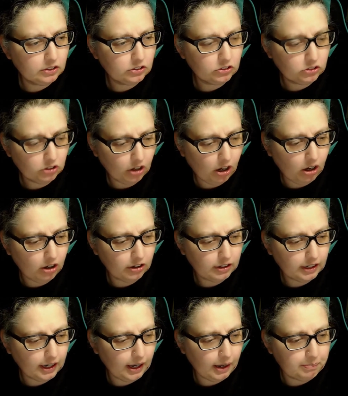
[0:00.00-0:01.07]
talk
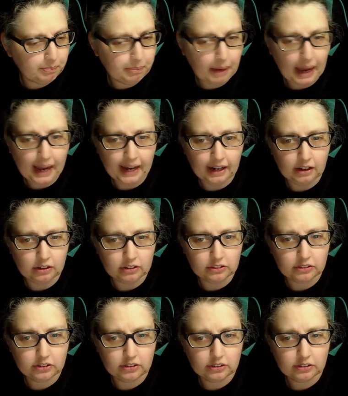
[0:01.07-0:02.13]

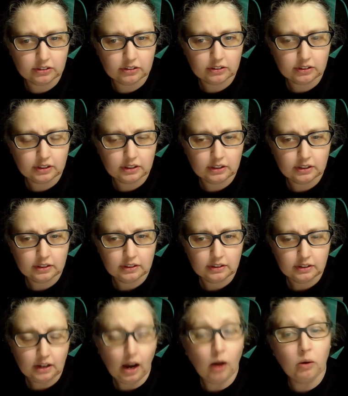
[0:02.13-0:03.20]
about.
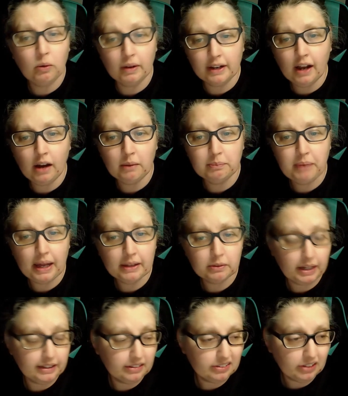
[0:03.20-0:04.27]
Oh, and by the
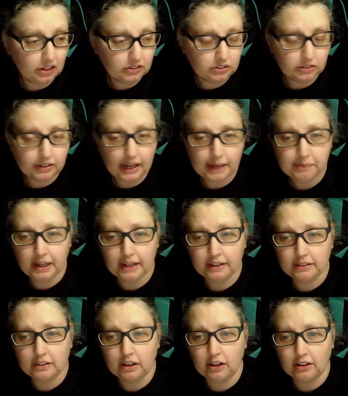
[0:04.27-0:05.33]
way, this also came
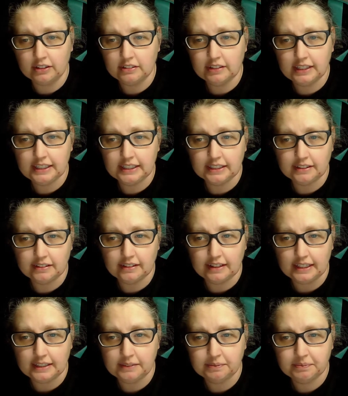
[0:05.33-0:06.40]
out on
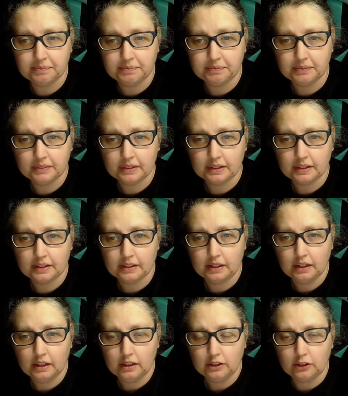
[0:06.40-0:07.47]
TNT.
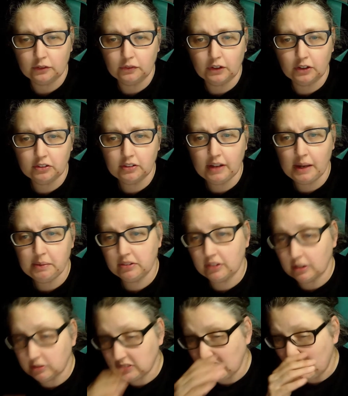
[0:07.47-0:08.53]
The first
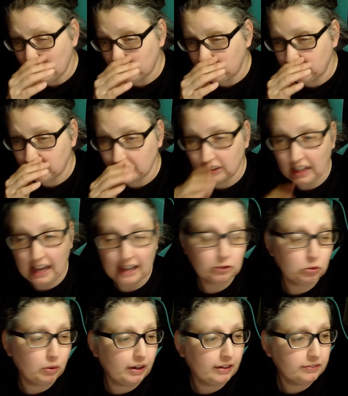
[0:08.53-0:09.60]
episode date was July
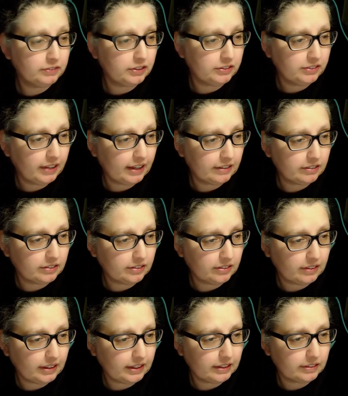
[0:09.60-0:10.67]
12th,
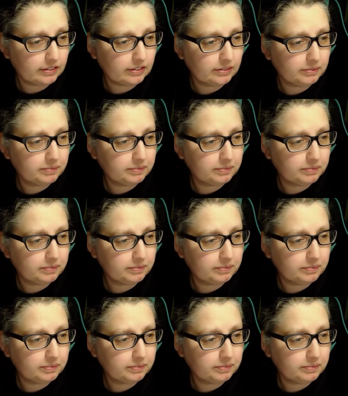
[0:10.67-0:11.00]
2006.